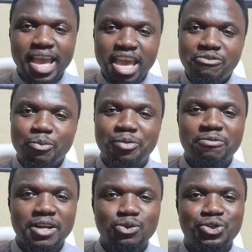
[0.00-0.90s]
If you
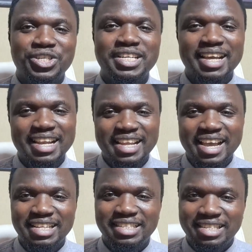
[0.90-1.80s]
prefer to trade earlier
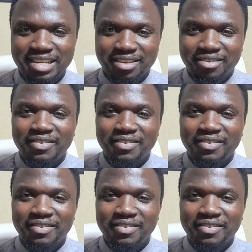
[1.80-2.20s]
in the day,